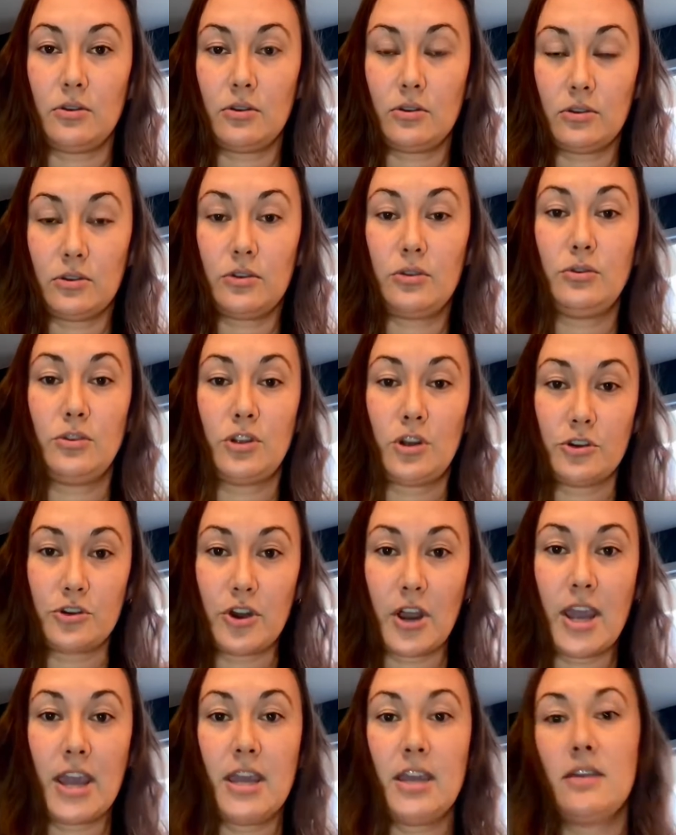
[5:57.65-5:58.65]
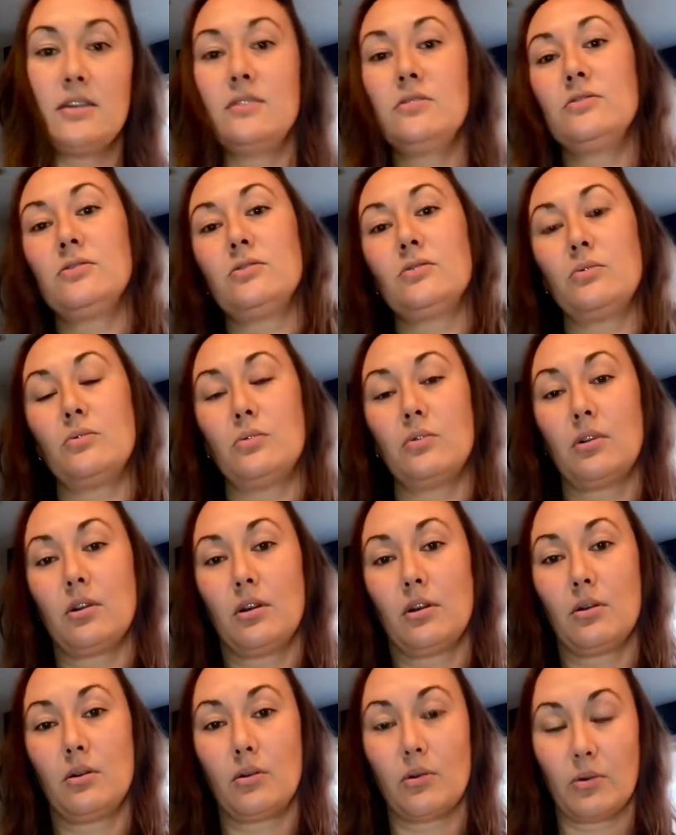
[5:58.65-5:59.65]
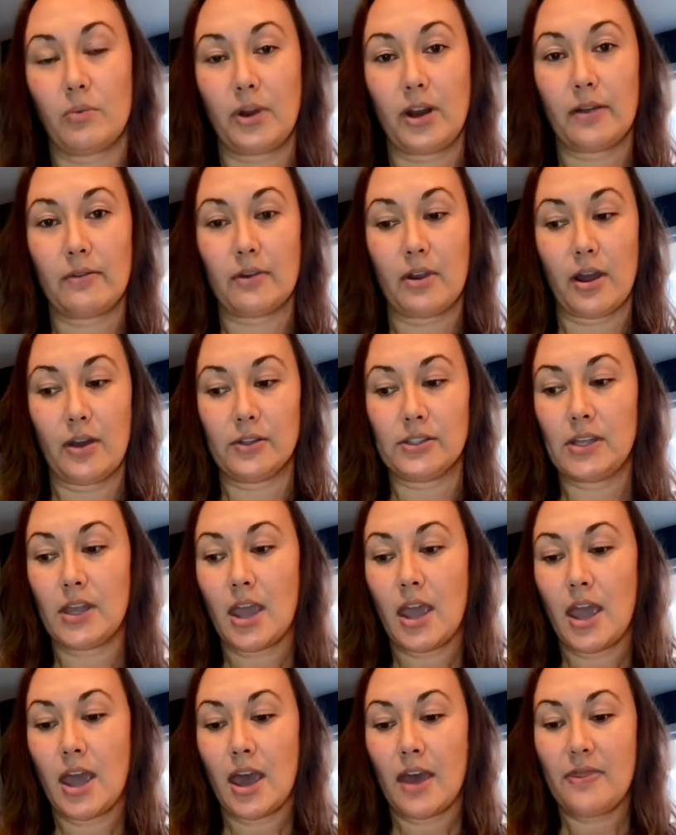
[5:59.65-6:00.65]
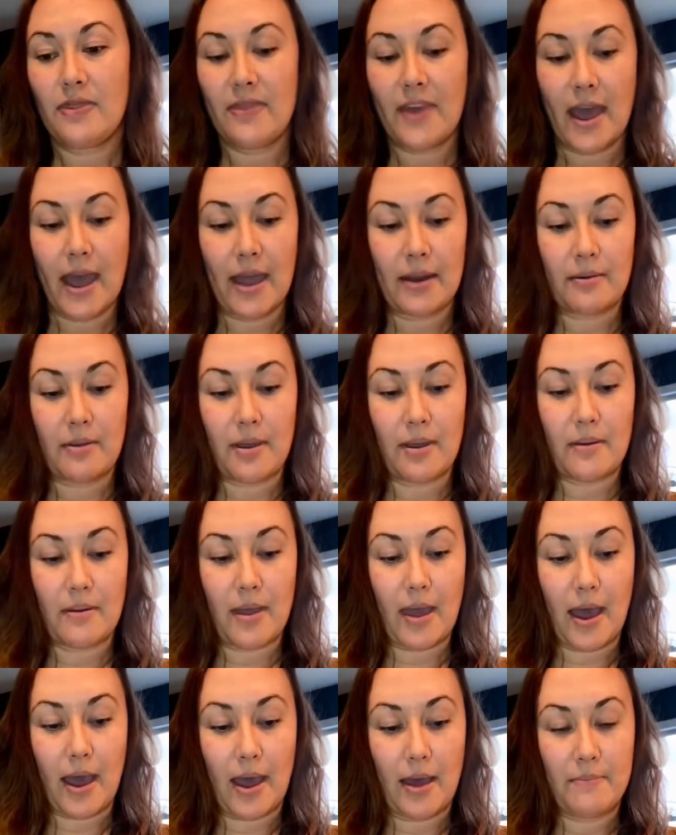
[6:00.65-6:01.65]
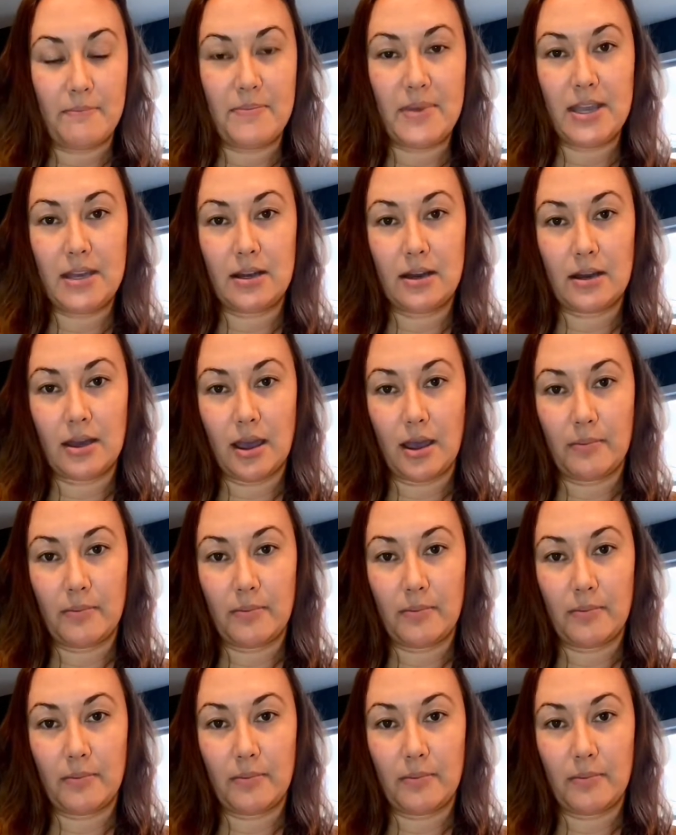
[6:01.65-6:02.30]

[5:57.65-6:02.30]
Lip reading: use it on your hands or whatever else, that beaded up